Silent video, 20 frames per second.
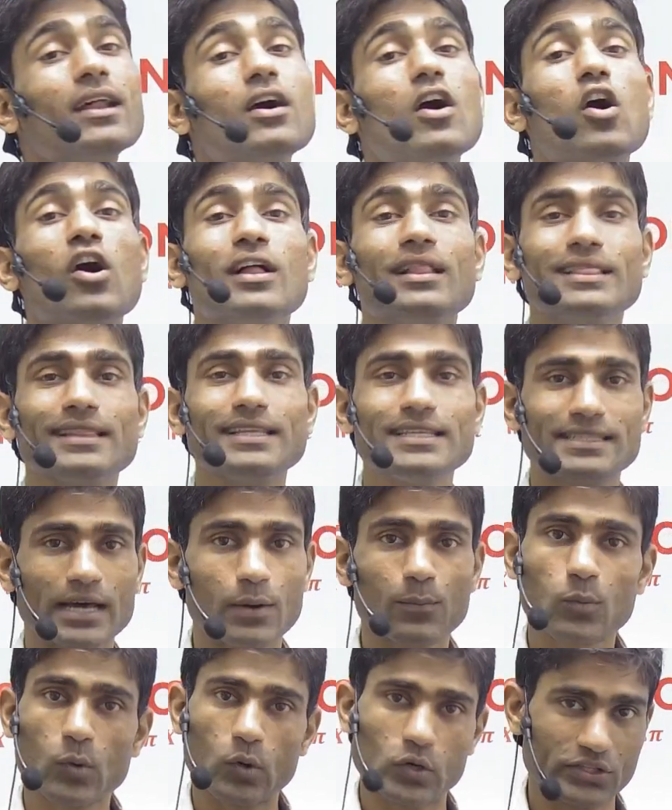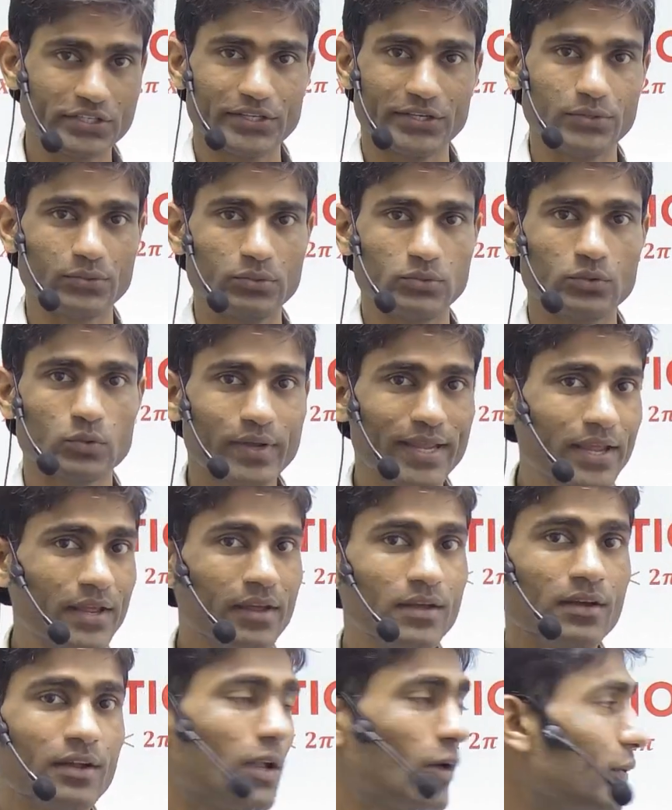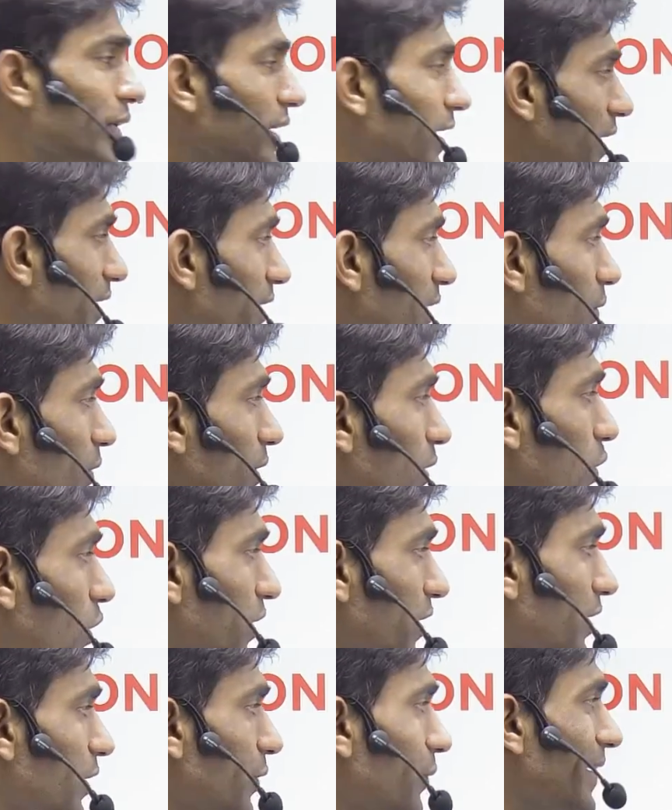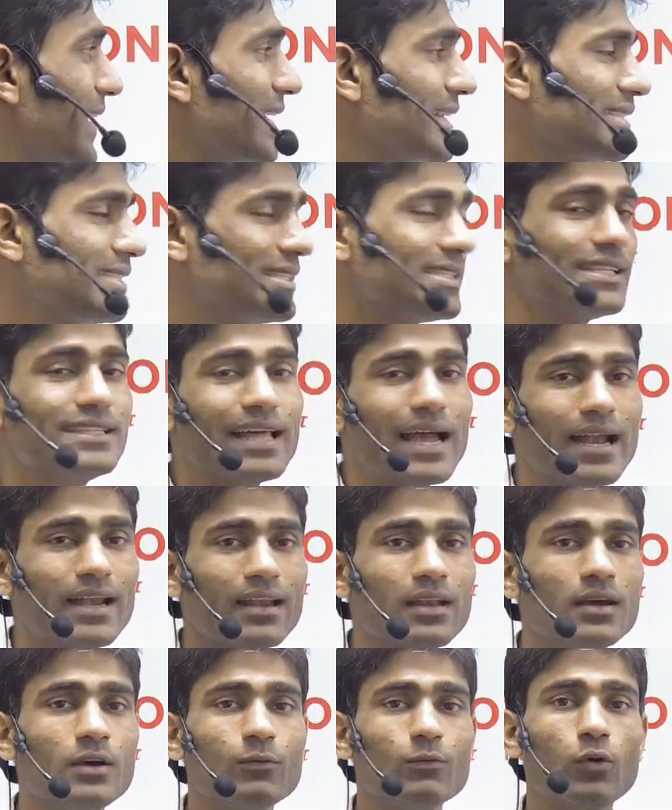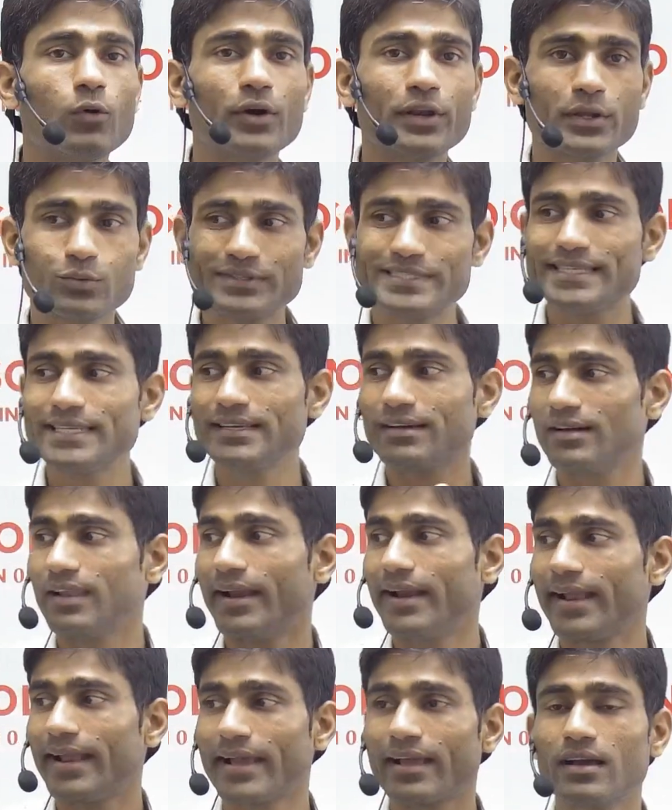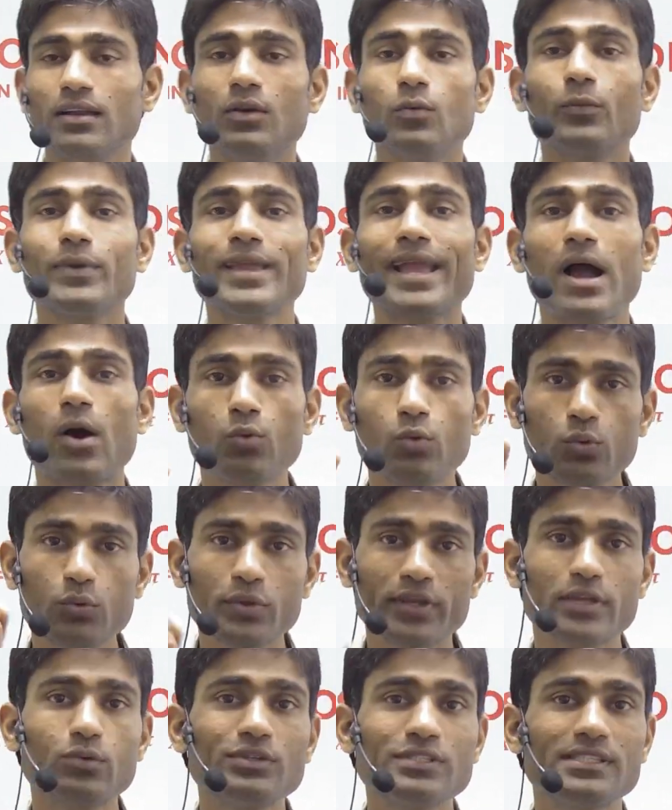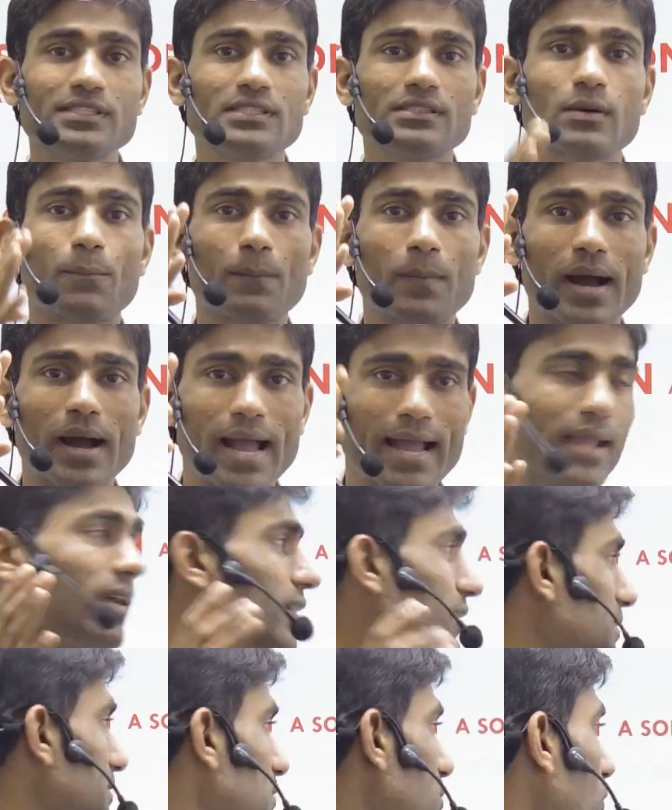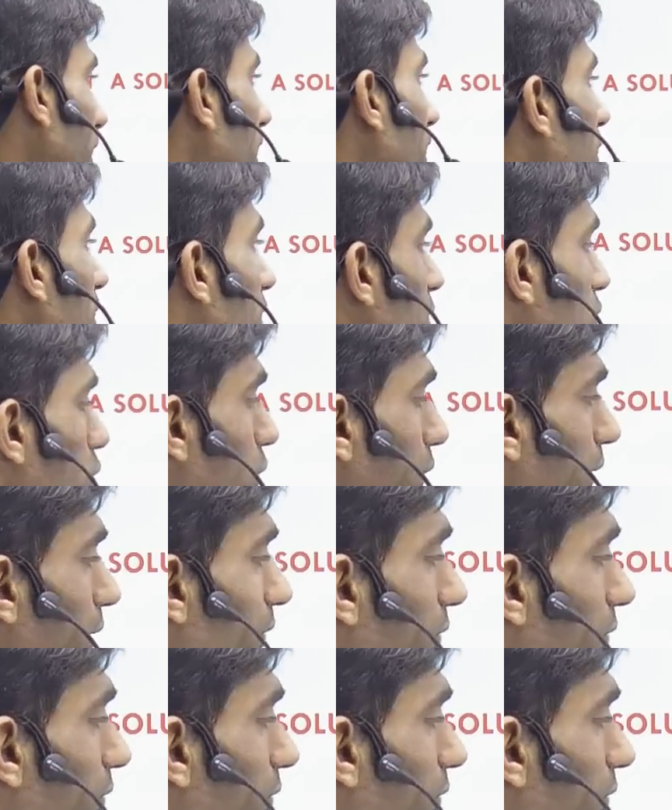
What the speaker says: all these are positive. Okay, now here in our quadrant, we can see that for using allied angle, we have to use angles. Okay, so if